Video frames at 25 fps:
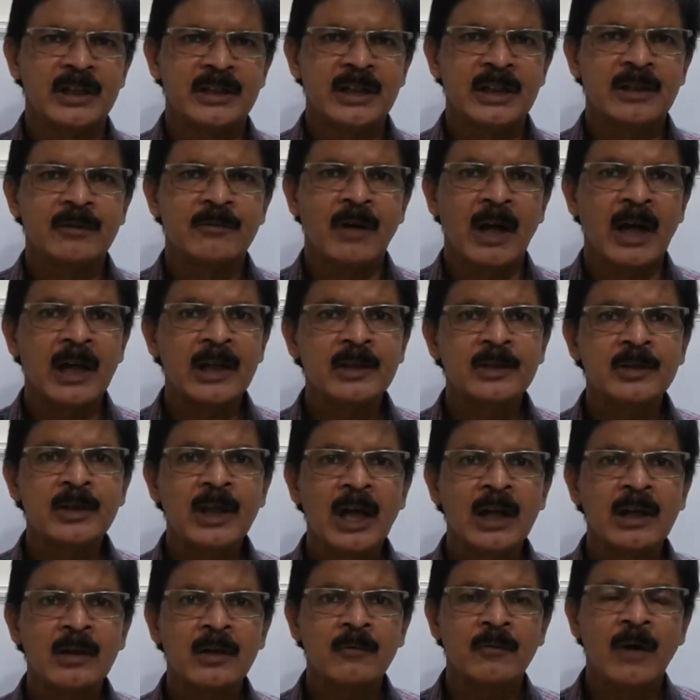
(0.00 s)
Then
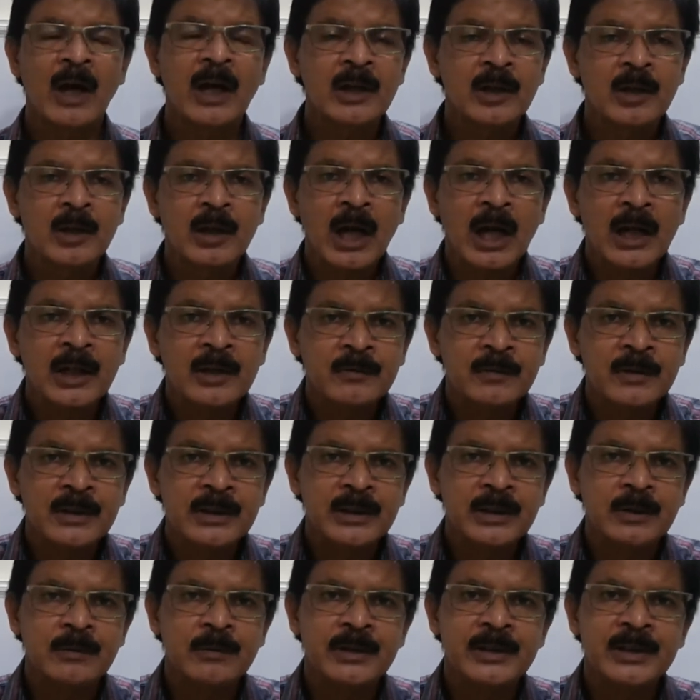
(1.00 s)
why can't we
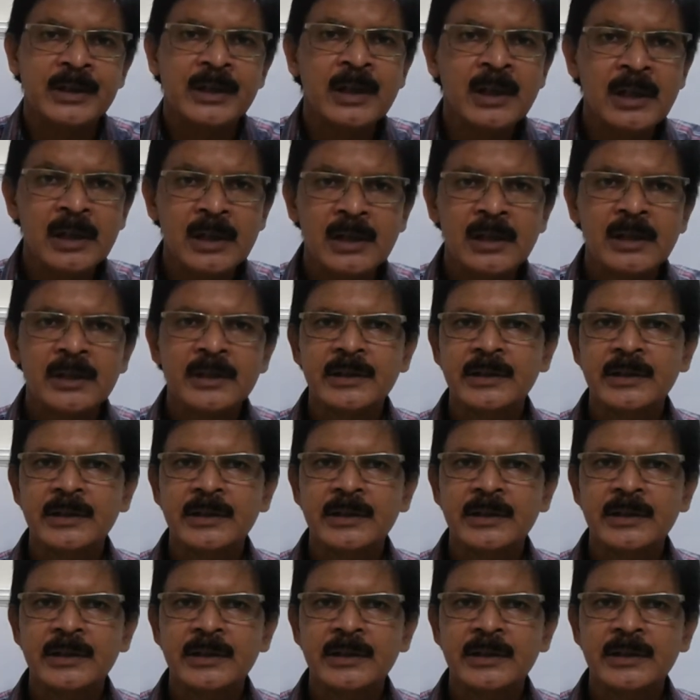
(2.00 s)
give it a